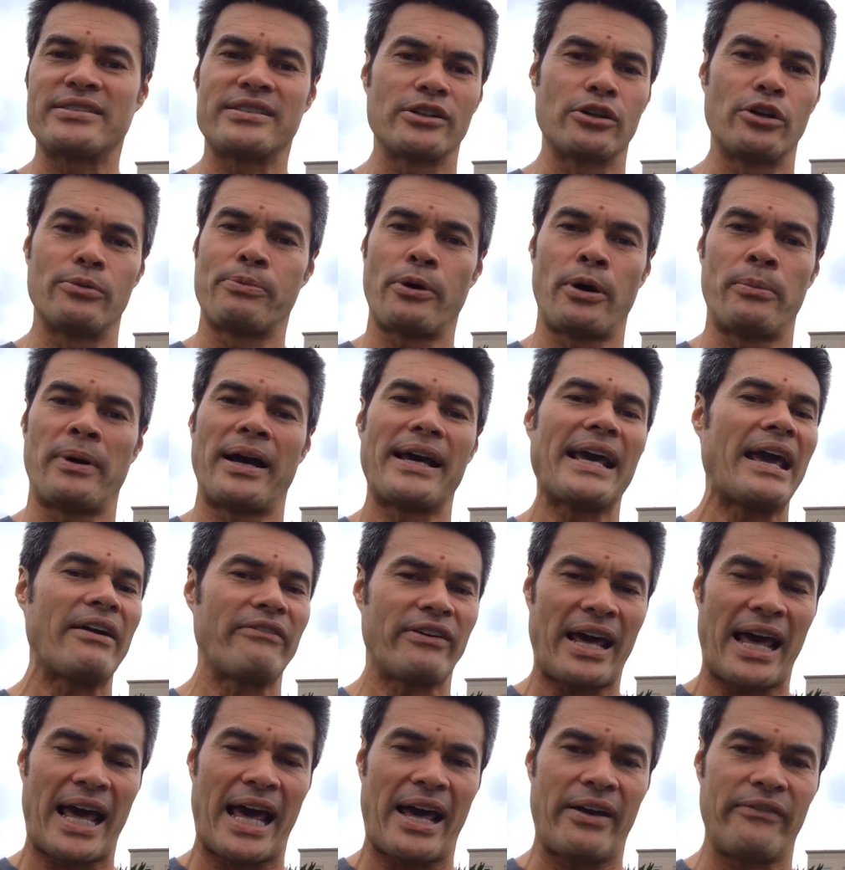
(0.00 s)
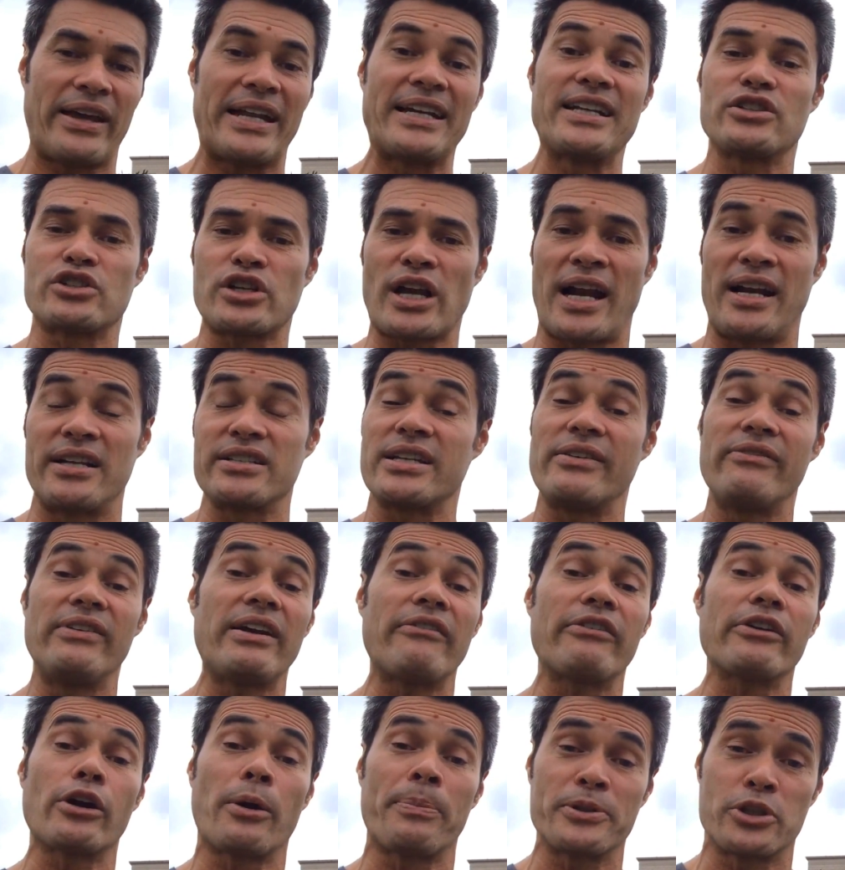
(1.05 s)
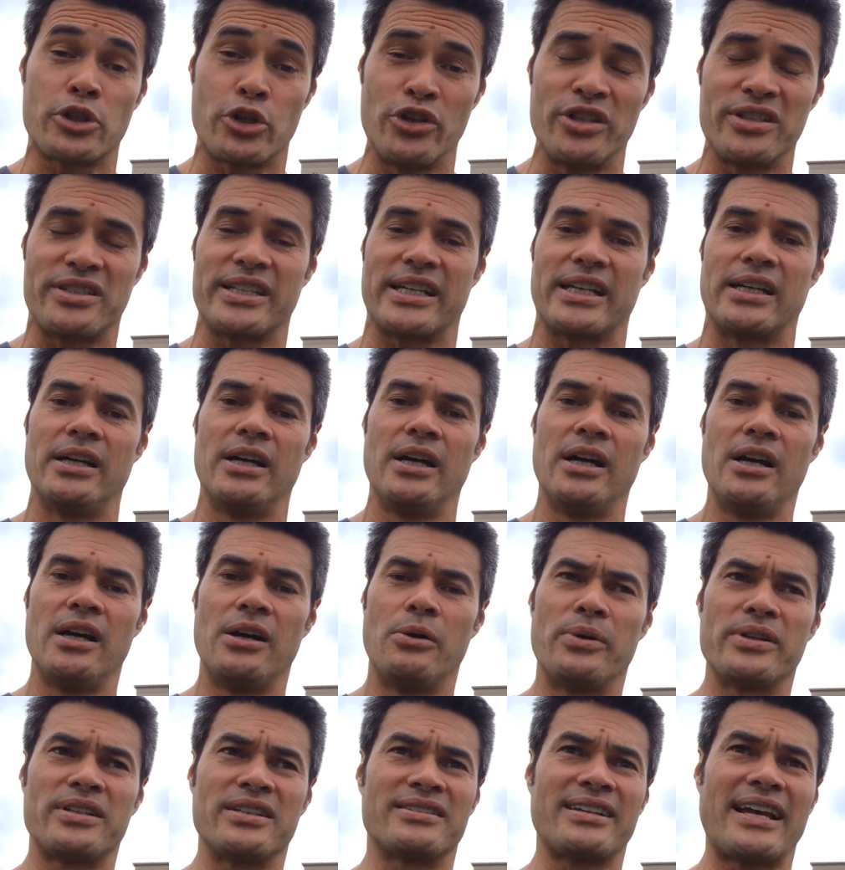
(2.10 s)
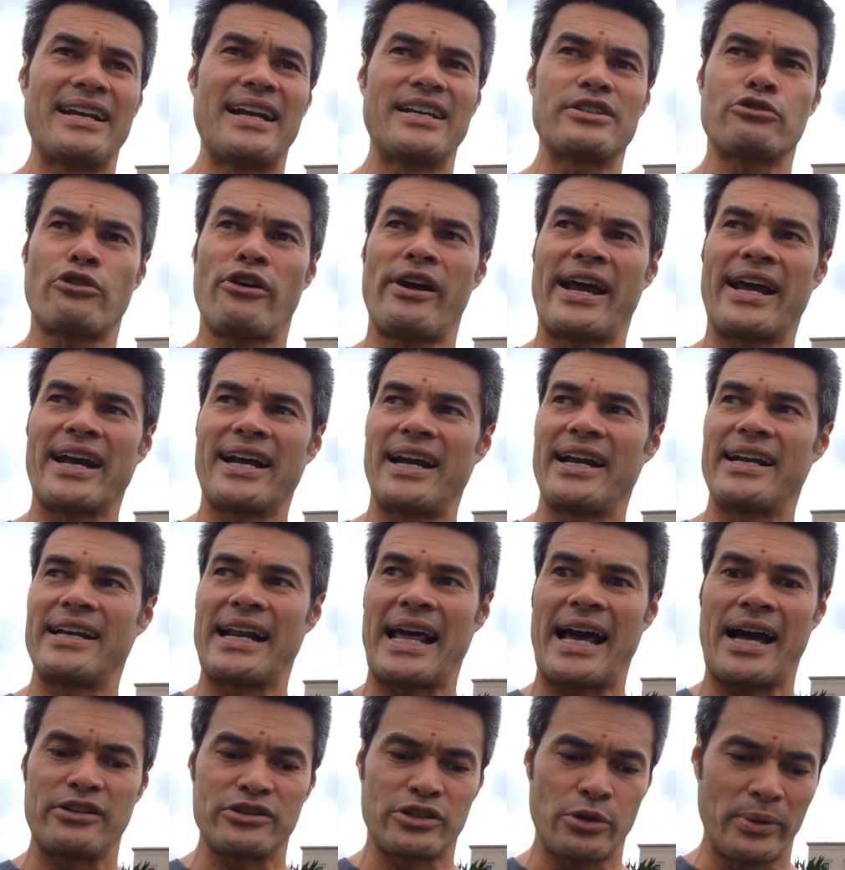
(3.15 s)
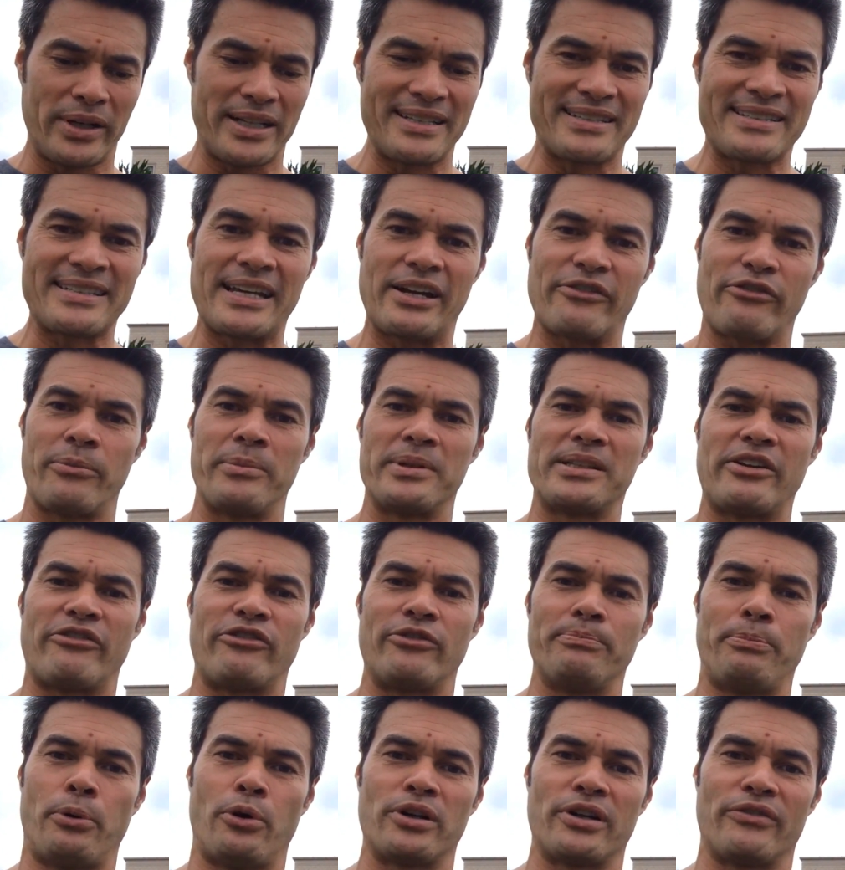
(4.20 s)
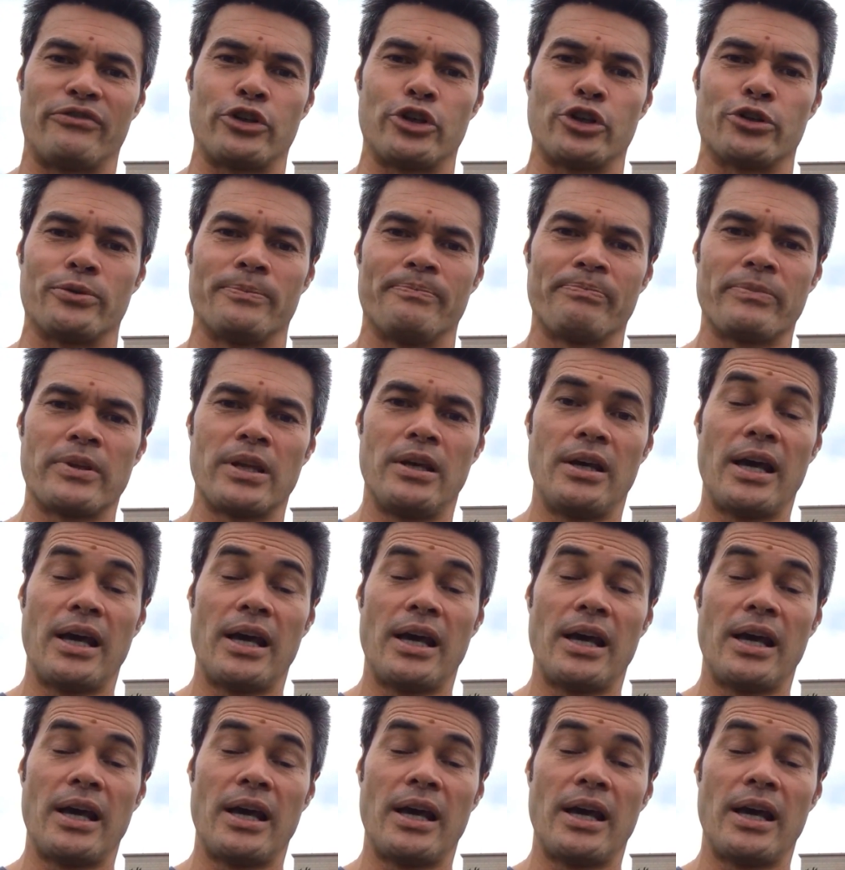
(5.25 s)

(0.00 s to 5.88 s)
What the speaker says: single problem I ever have, any challenge, even every opportunity, which is say, let's triangulate it out so we can see it from a different point of view.